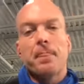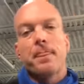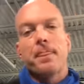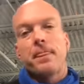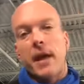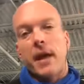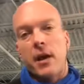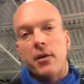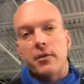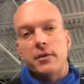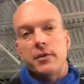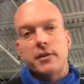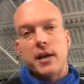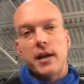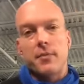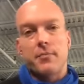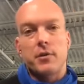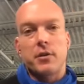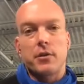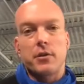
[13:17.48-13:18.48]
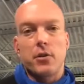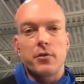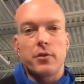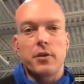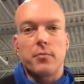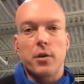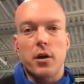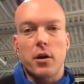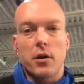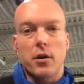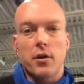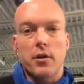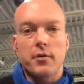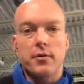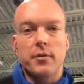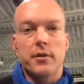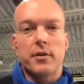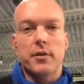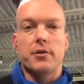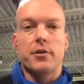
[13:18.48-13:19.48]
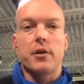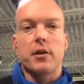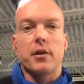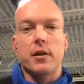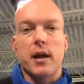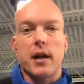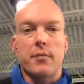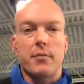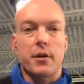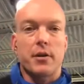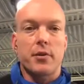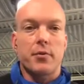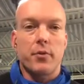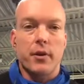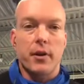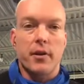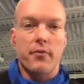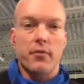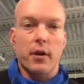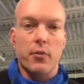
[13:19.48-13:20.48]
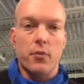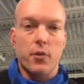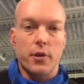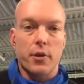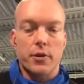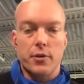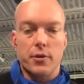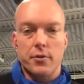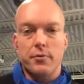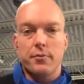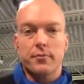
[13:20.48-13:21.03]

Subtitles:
Now it's time to load the bar and start climbing to whatever I want to do.